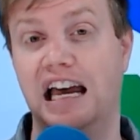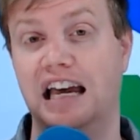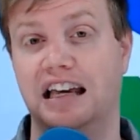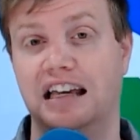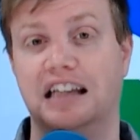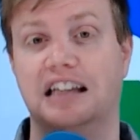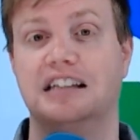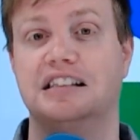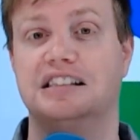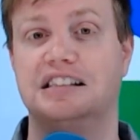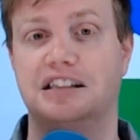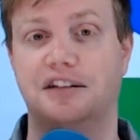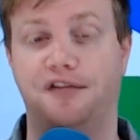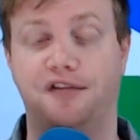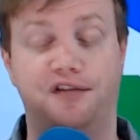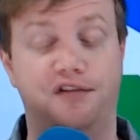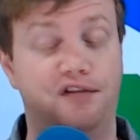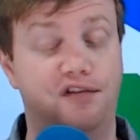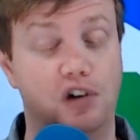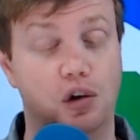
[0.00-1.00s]
is the
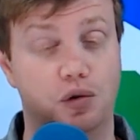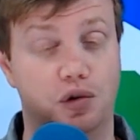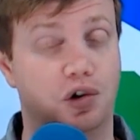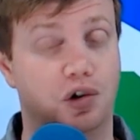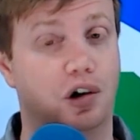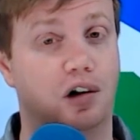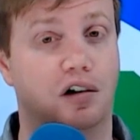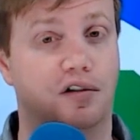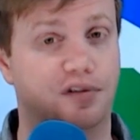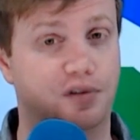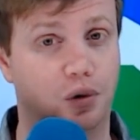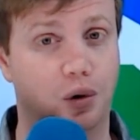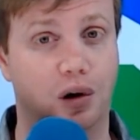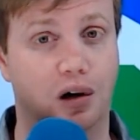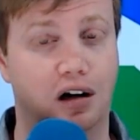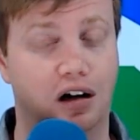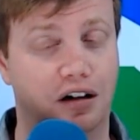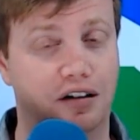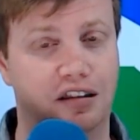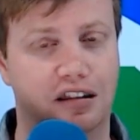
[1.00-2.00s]
future for
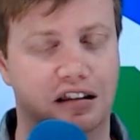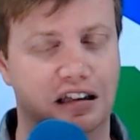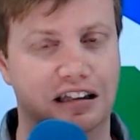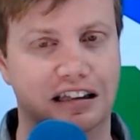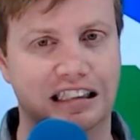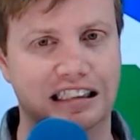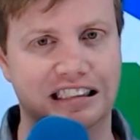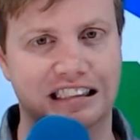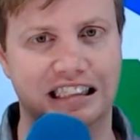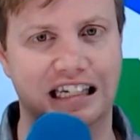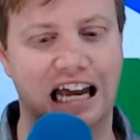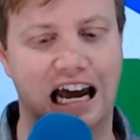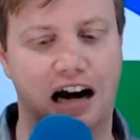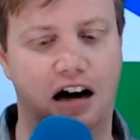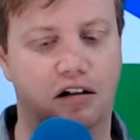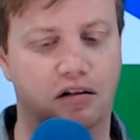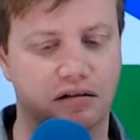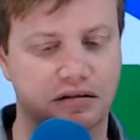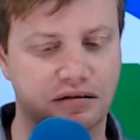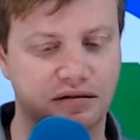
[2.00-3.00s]
at least
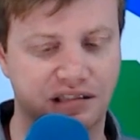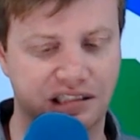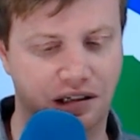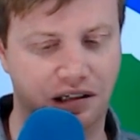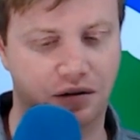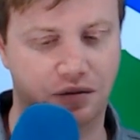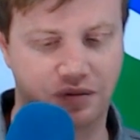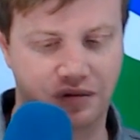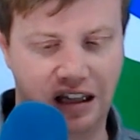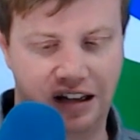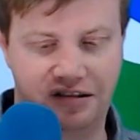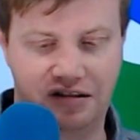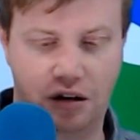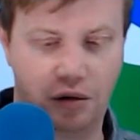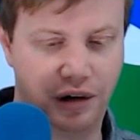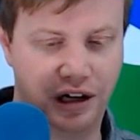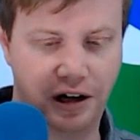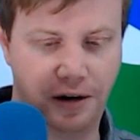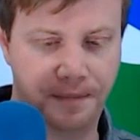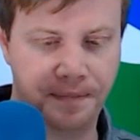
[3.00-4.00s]
now. So that's all
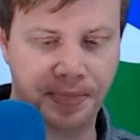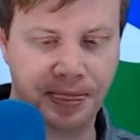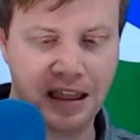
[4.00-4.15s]
we know.